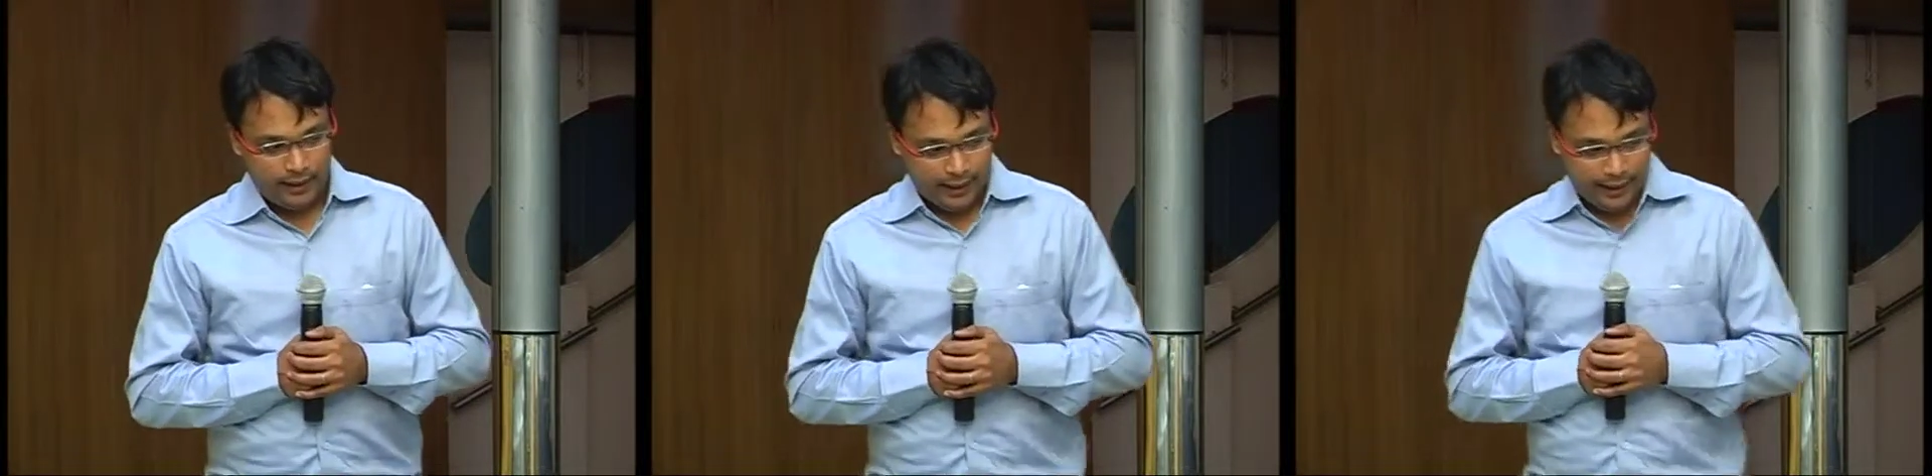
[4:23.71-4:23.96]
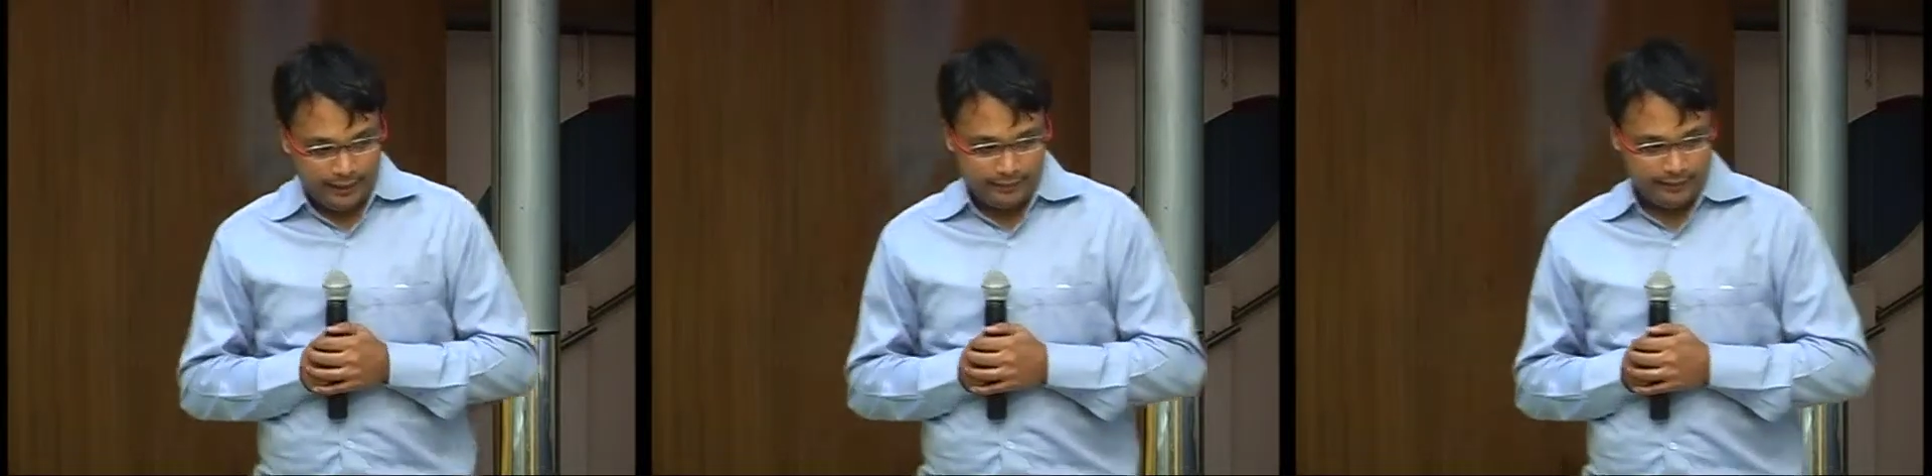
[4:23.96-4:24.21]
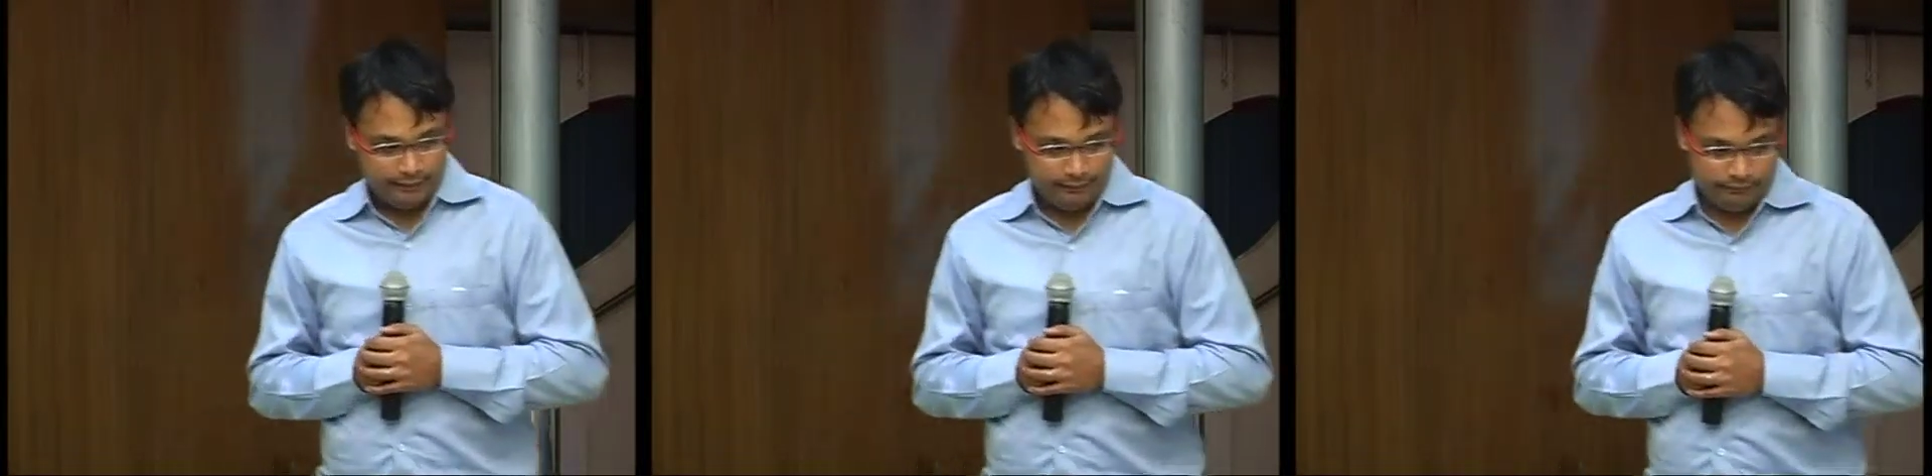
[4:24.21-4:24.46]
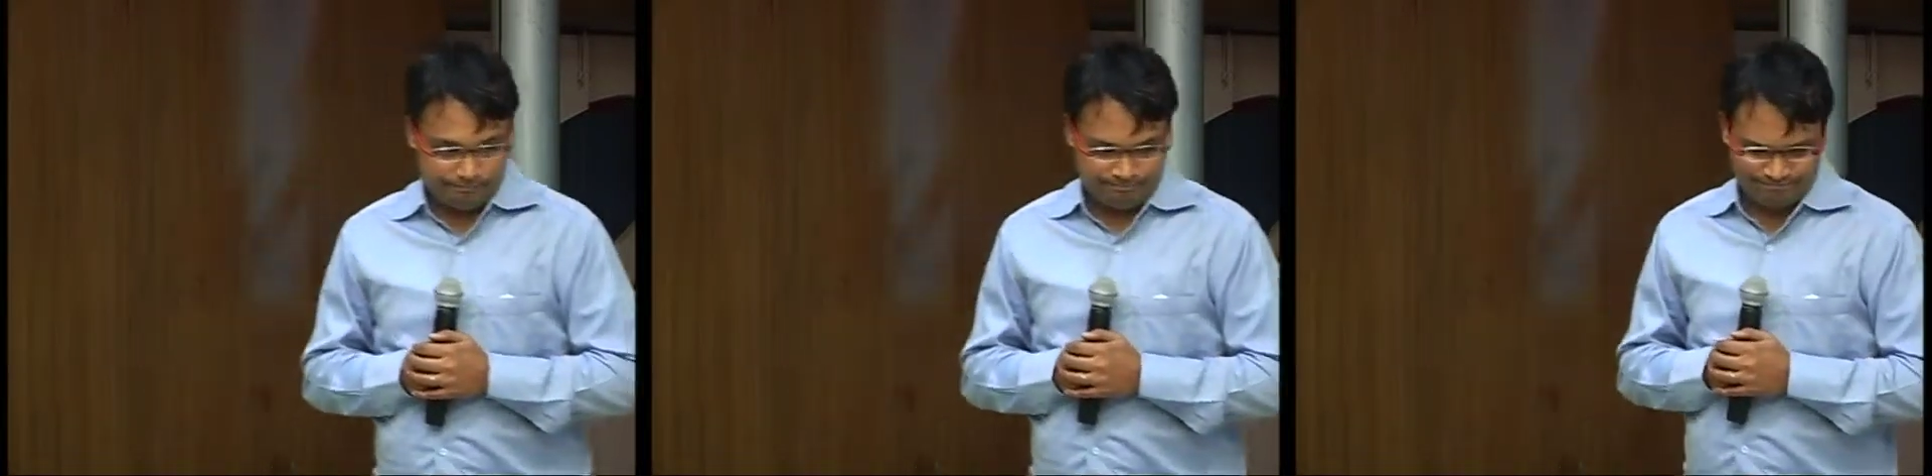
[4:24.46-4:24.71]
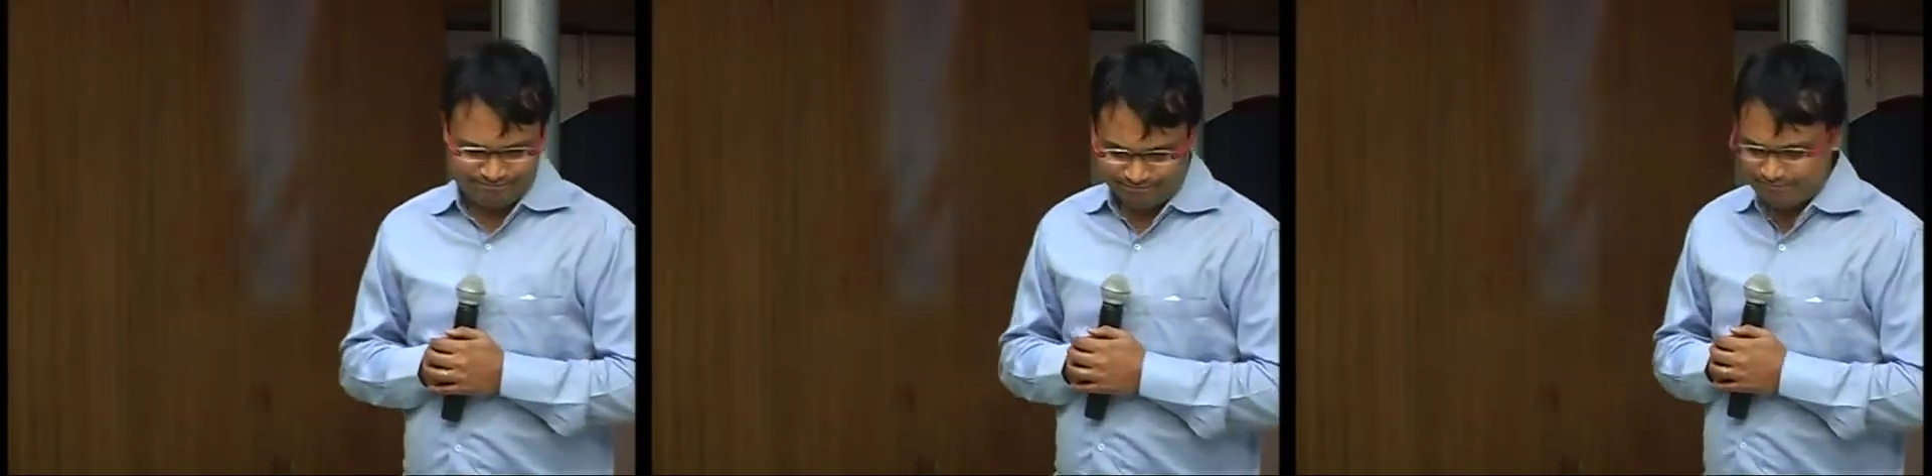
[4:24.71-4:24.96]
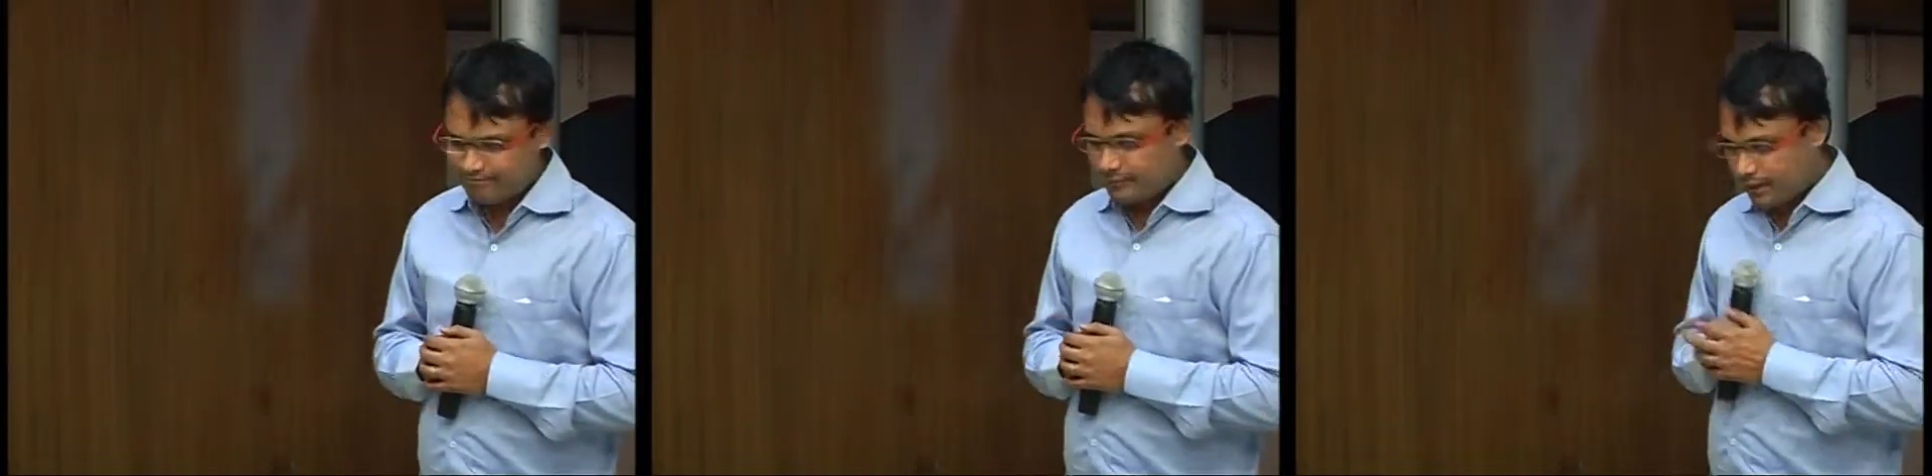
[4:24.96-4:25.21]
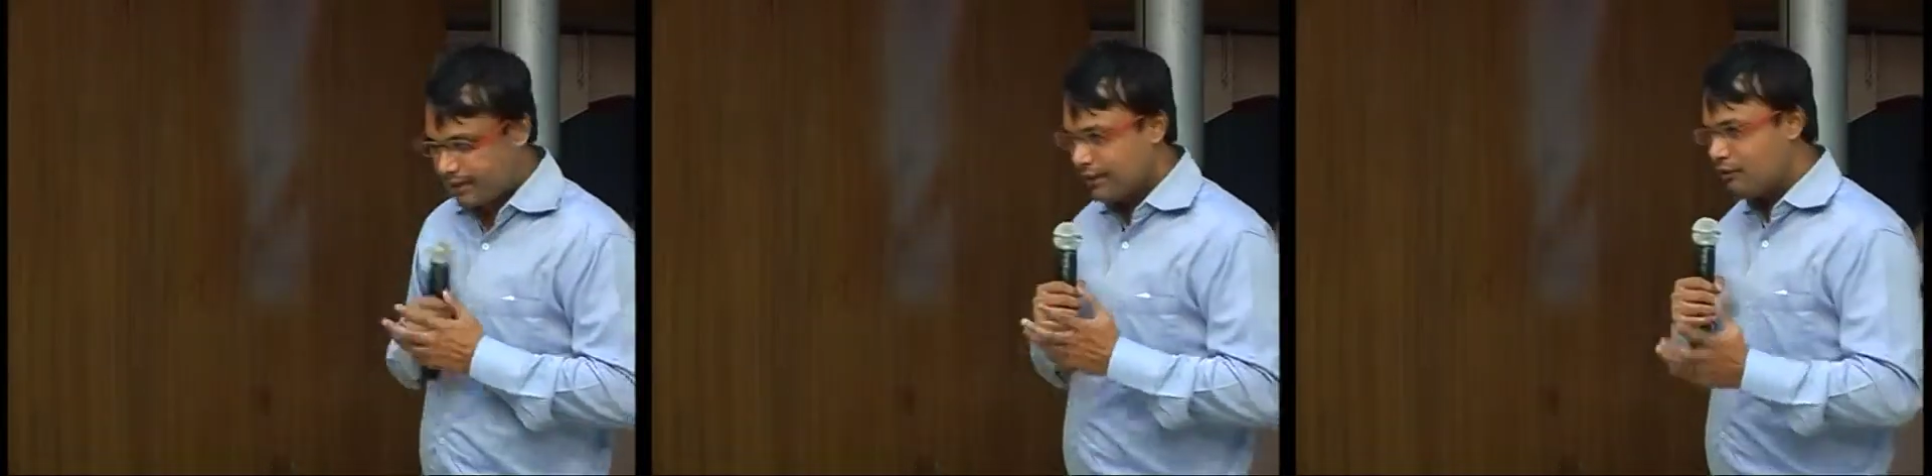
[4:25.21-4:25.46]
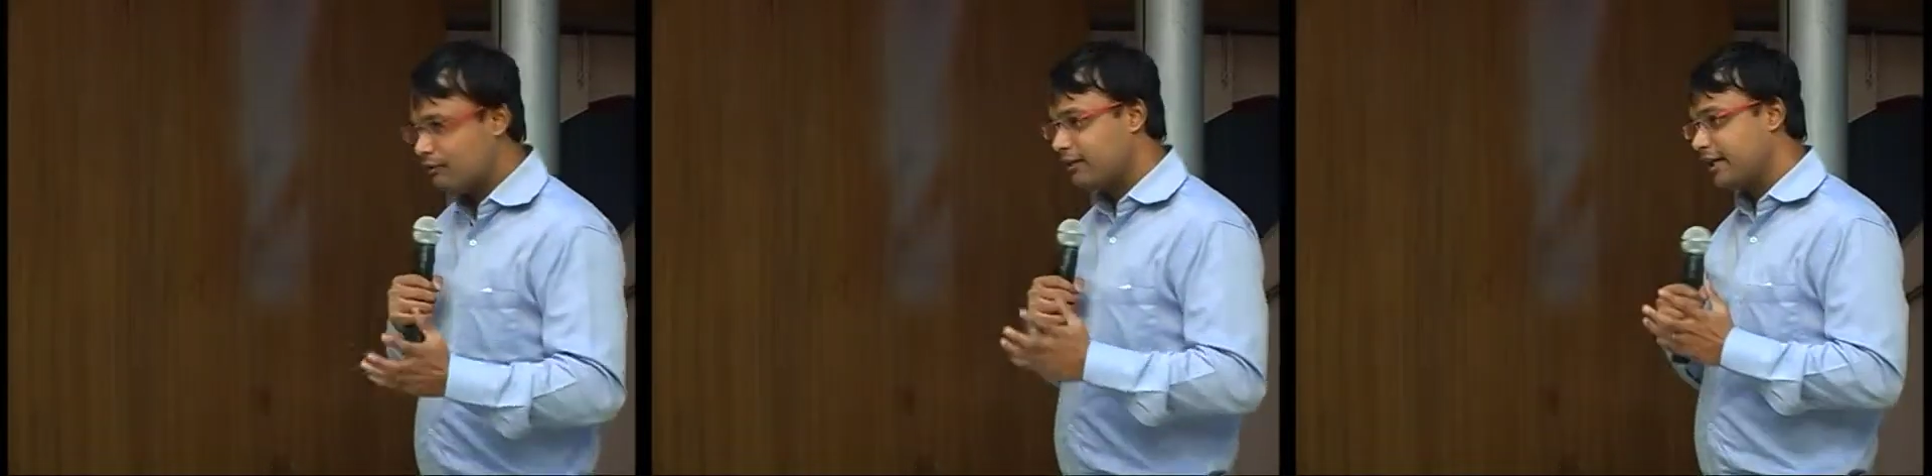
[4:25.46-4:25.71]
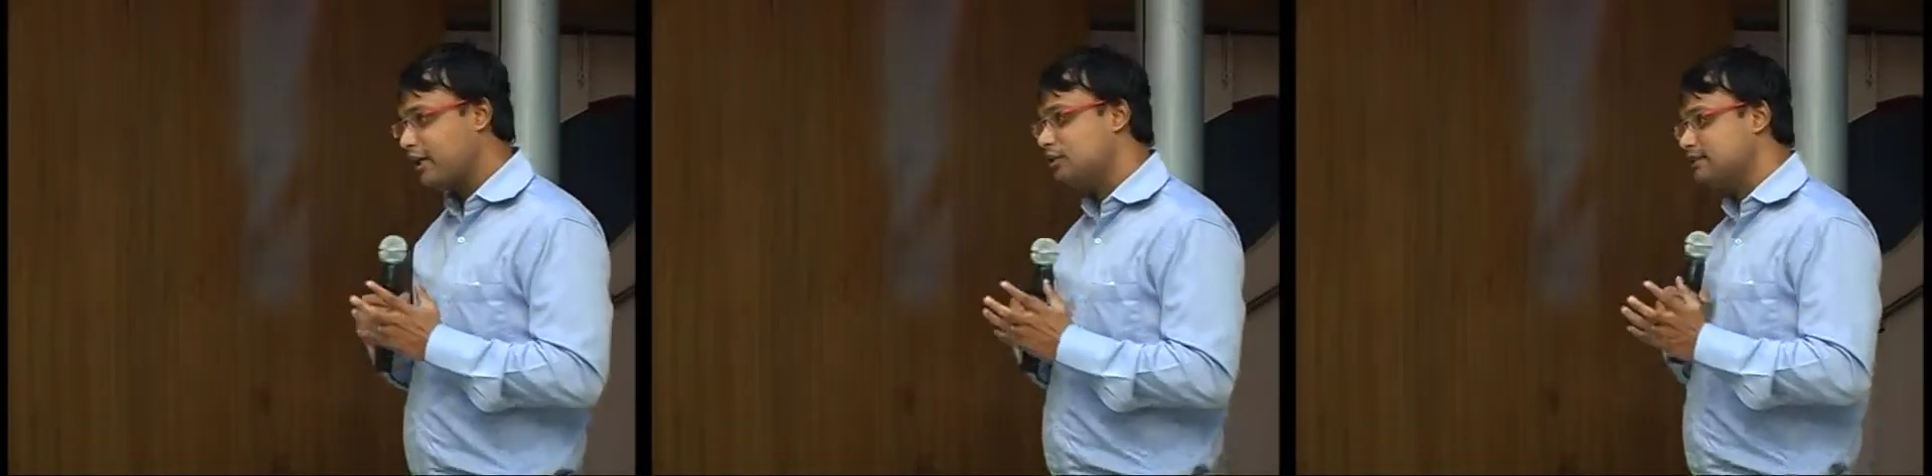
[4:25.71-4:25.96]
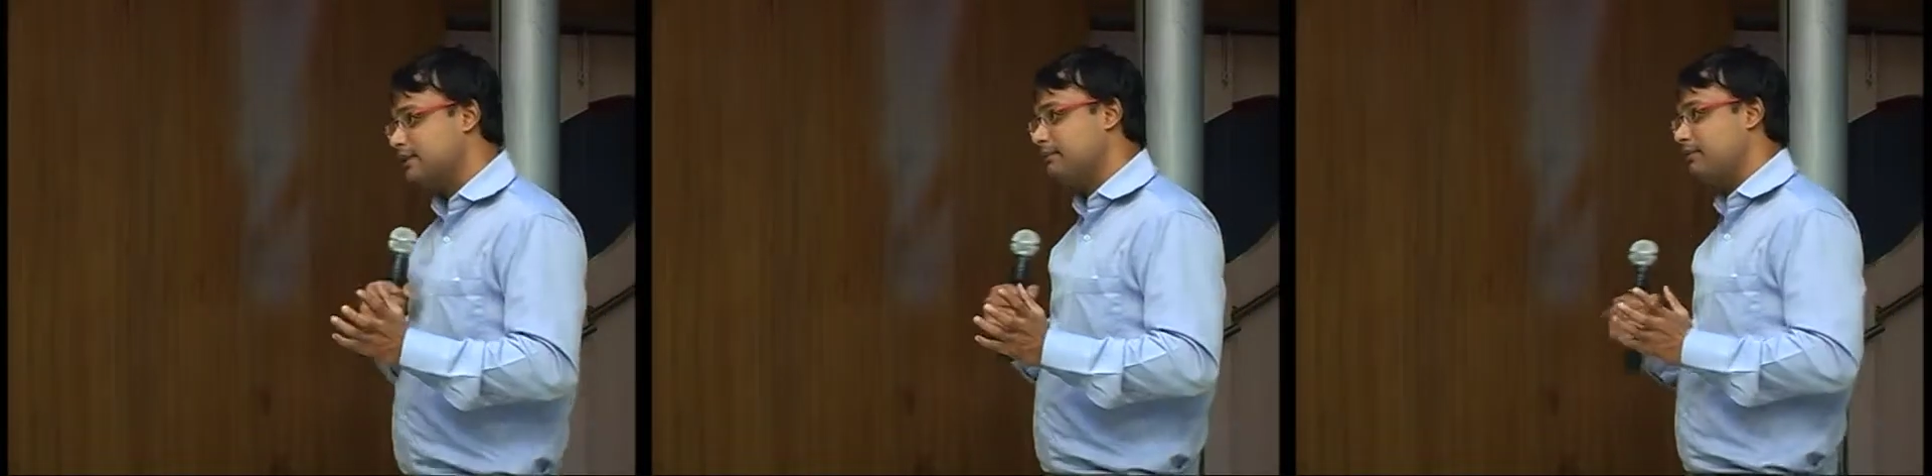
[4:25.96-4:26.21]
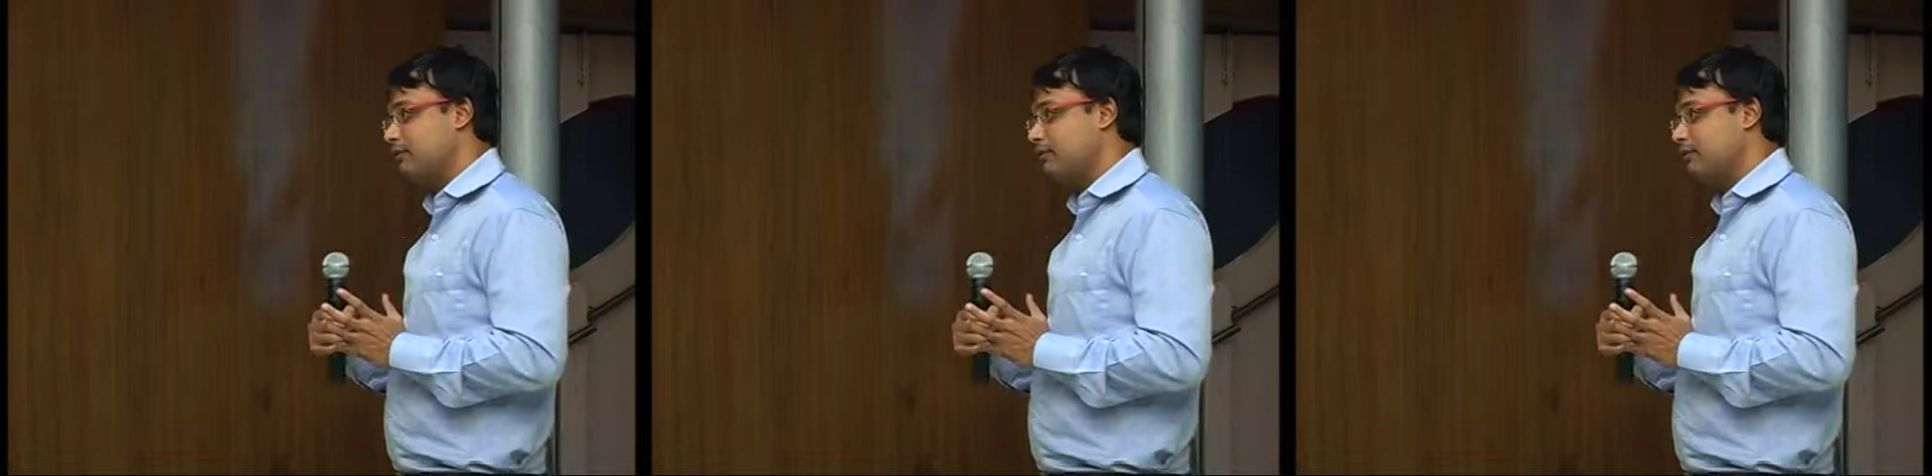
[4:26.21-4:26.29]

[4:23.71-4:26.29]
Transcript: And then it was working on some,